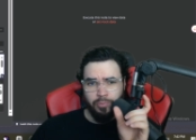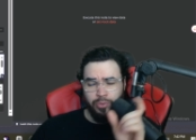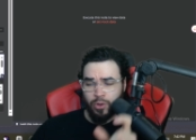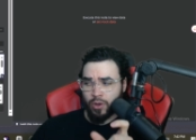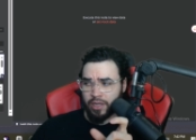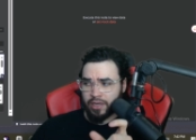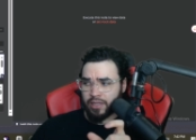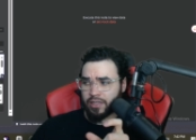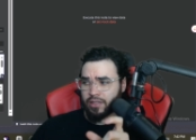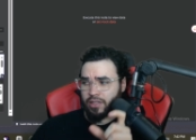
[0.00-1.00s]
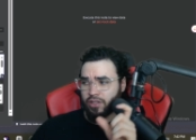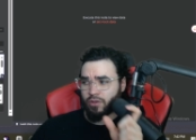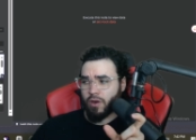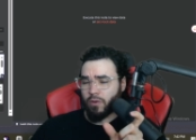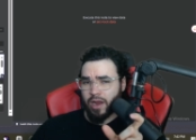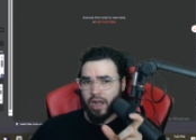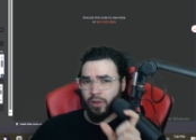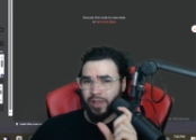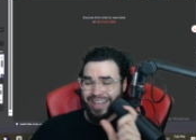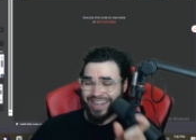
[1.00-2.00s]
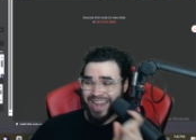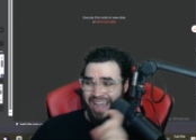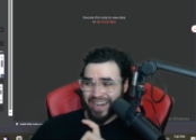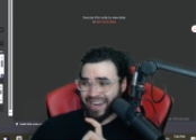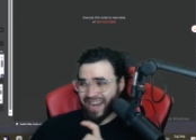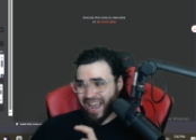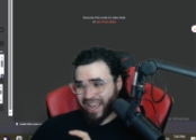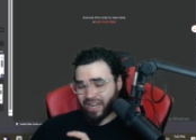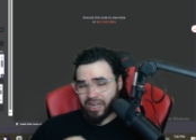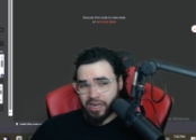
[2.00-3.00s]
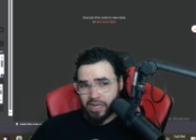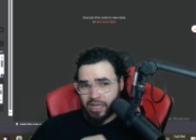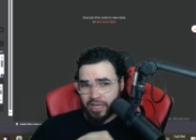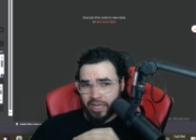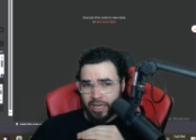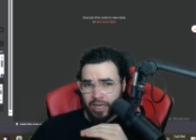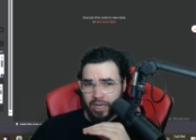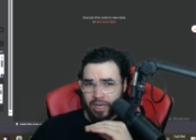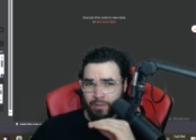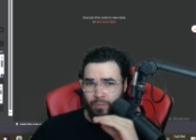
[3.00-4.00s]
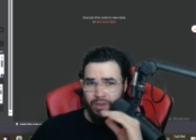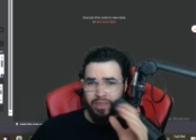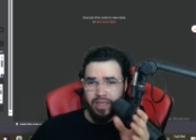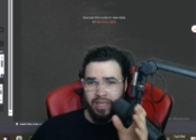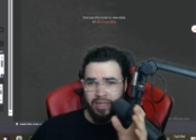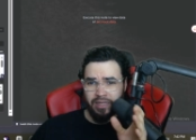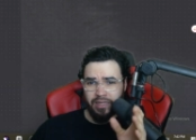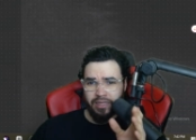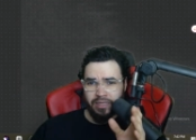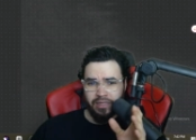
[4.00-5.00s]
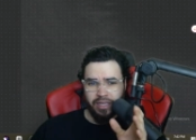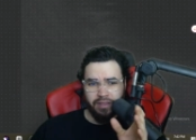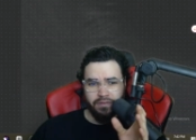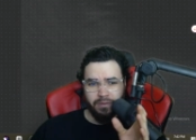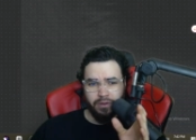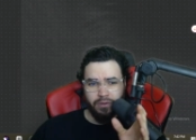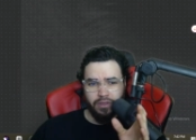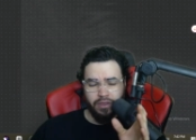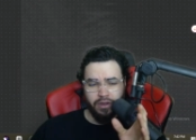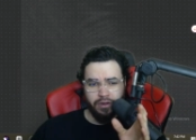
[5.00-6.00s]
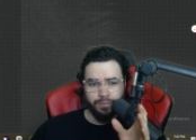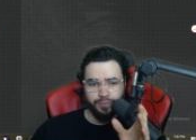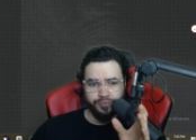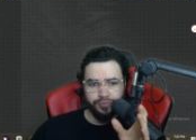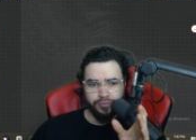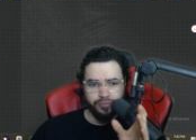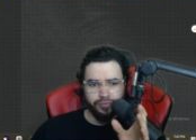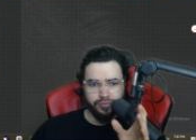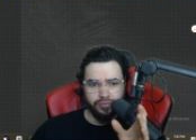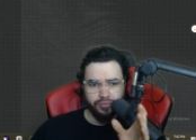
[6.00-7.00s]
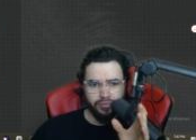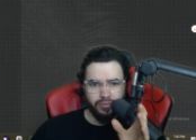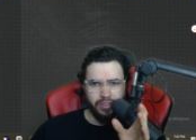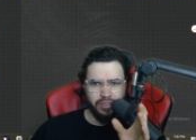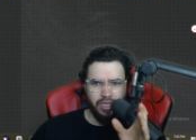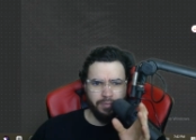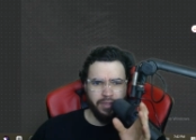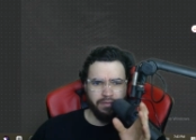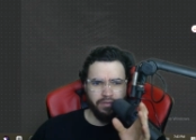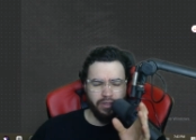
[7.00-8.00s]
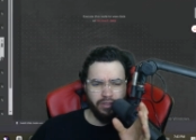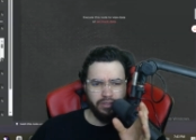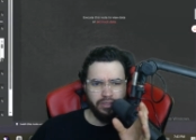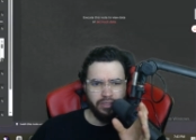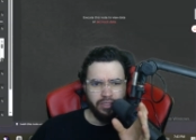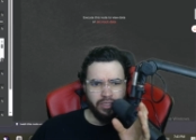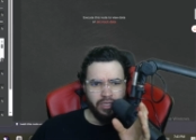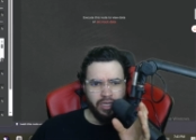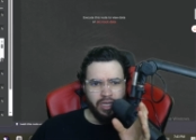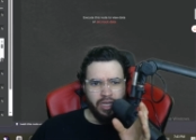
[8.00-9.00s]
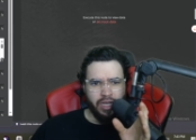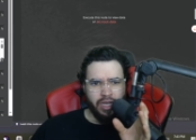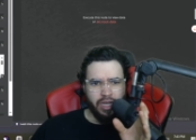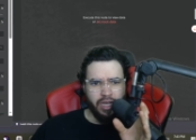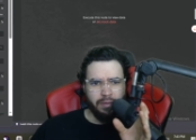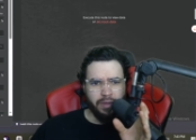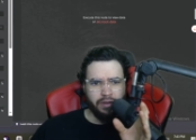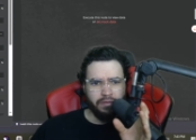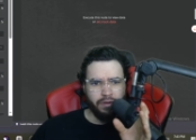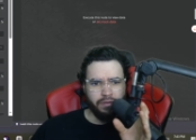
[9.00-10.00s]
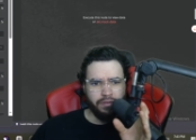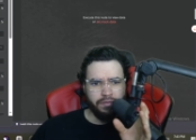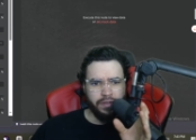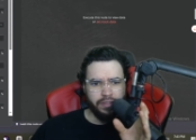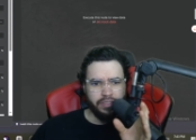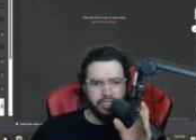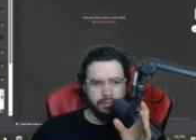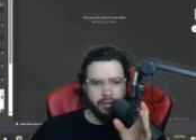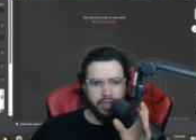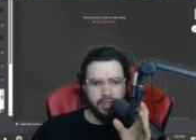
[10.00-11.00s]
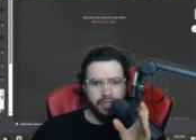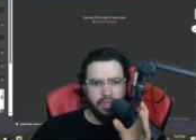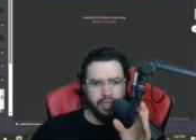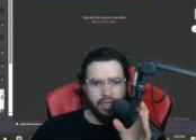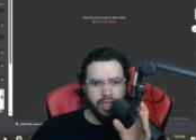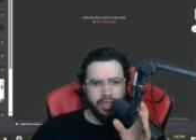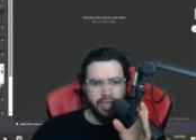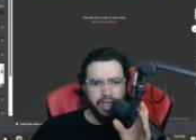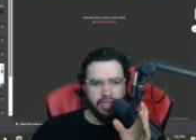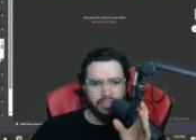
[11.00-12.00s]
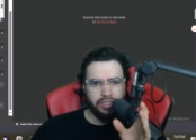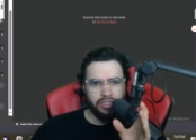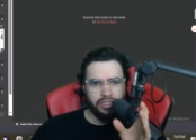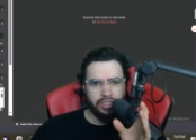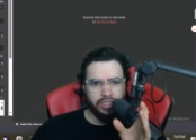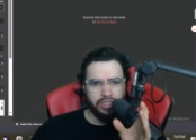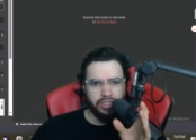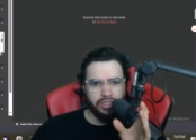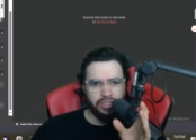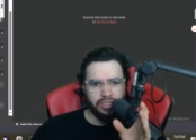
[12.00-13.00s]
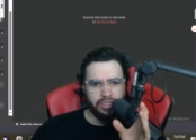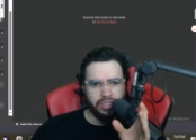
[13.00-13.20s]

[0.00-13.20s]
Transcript: put the U R L in N eight N um, within, like if I go here to update fields. Um, I don't even know if the field's here, but I can't just